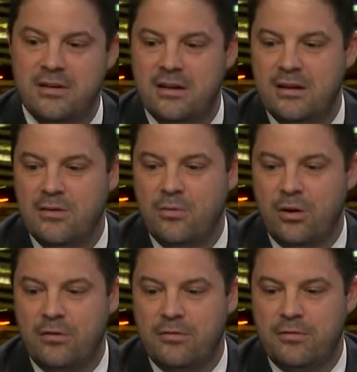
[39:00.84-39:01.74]
uh,
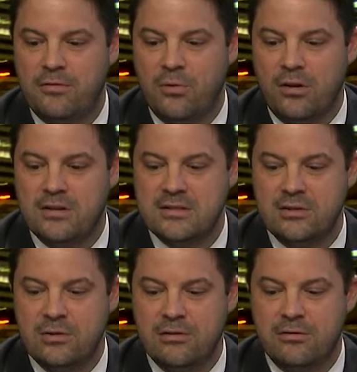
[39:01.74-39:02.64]
worked worked as a
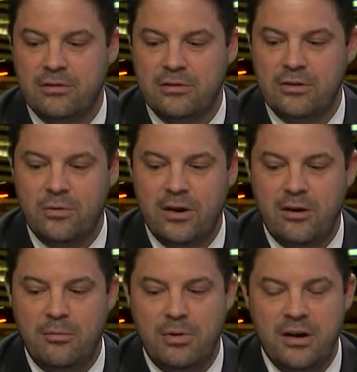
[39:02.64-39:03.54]
lawyer for a little
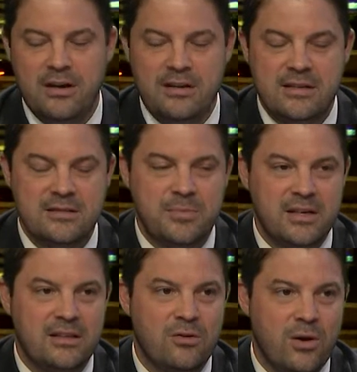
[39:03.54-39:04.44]
while. But it does
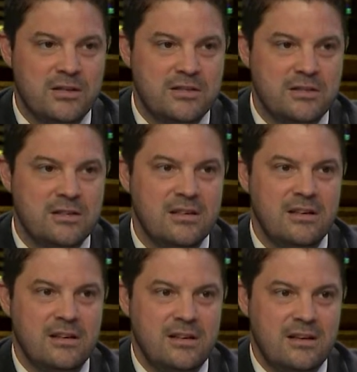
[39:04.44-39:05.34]
beg the question,
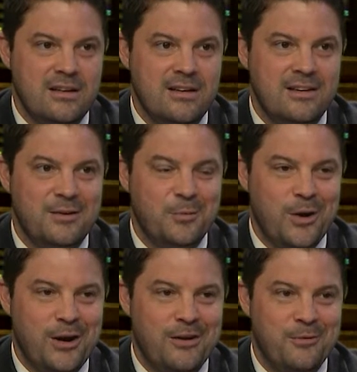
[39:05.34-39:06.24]
uh,
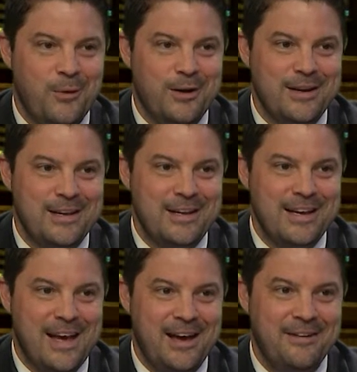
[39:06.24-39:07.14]
where where did he
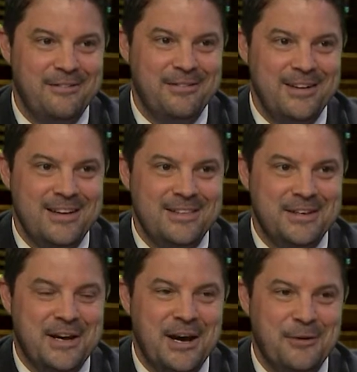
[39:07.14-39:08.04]
have
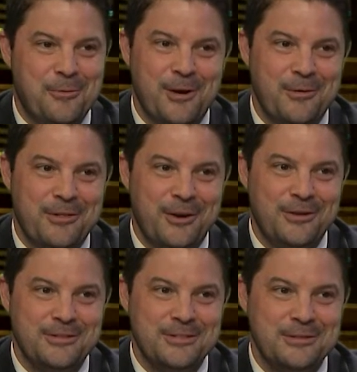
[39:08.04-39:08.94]
the kind of
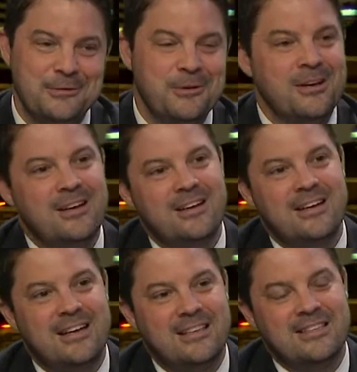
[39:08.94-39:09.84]
wherewithal to
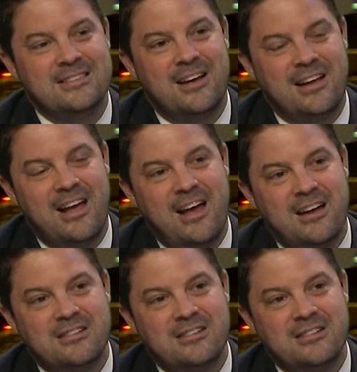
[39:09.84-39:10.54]
get this kind of cash?